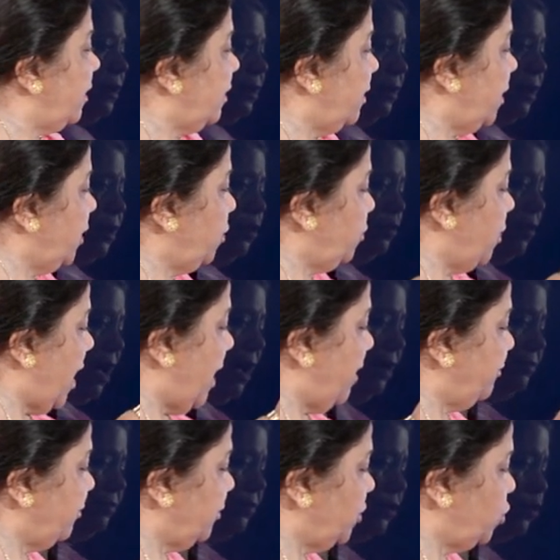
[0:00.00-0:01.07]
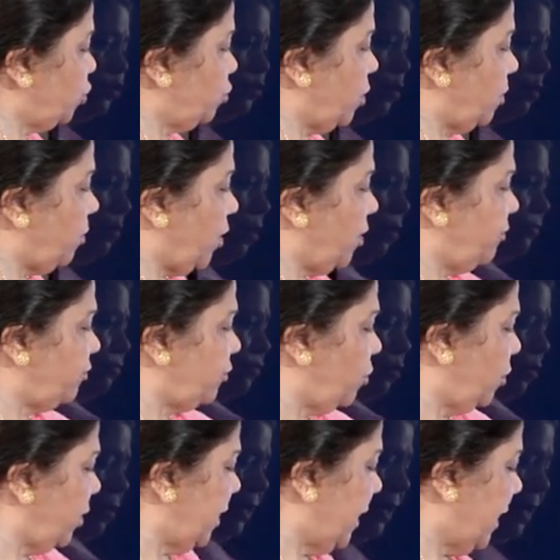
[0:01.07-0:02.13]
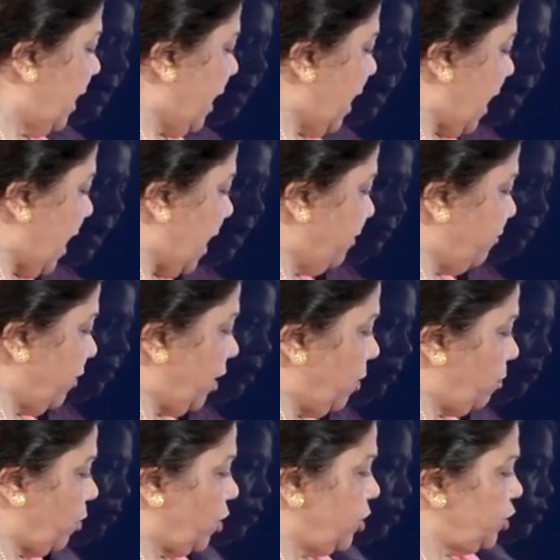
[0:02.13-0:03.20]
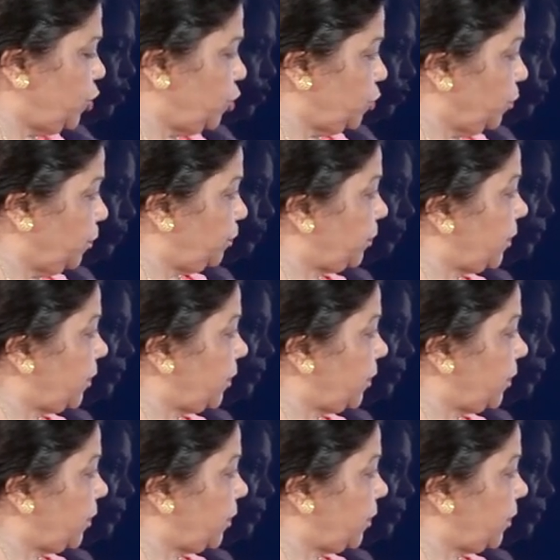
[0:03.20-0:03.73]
here you have 2 upon 4 and 1 upon 2.